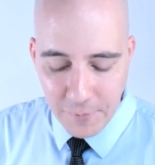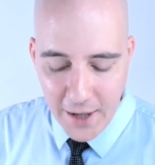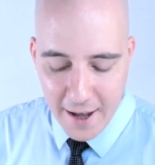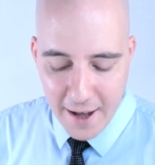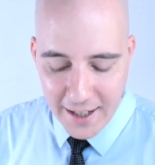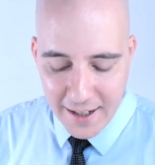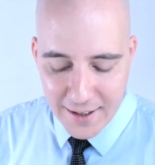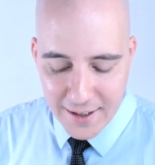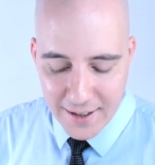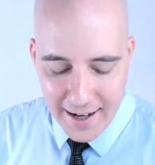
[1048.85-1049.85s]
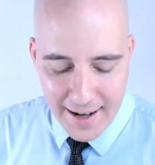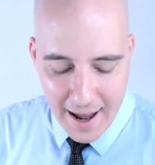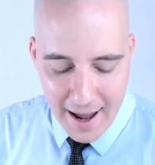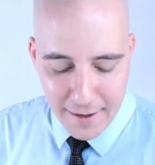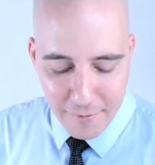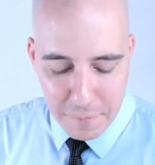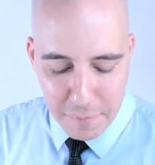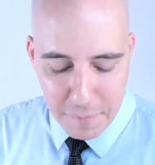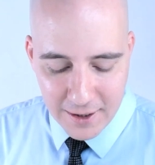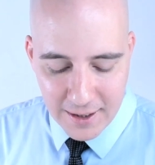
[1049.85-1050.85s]
They have eased any negative
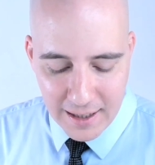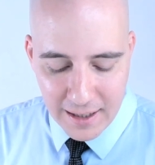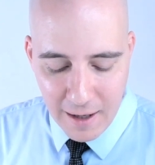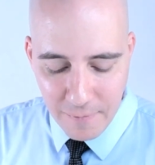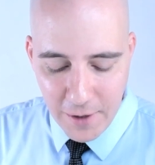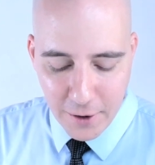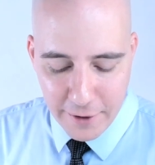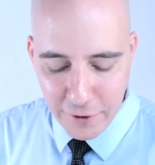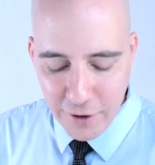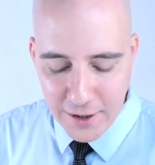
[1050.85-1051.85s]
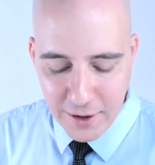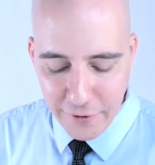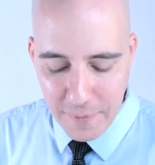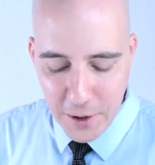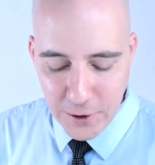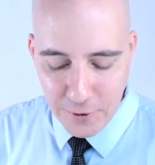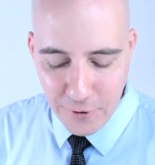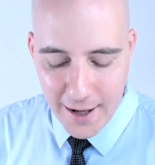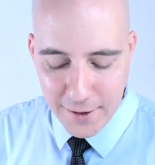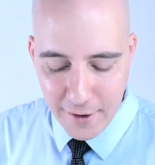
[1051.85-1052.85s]
publicity that could have arisen from the
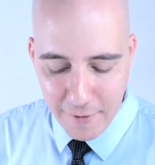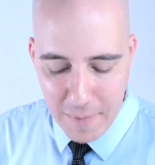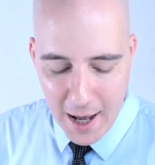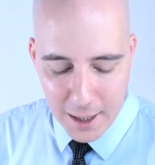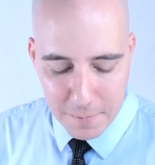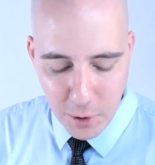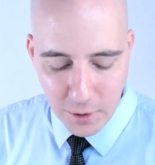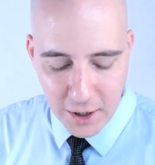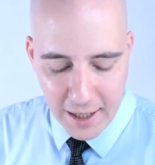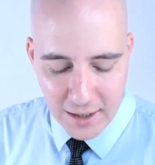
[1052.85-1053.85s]
surrender of Bakhmut,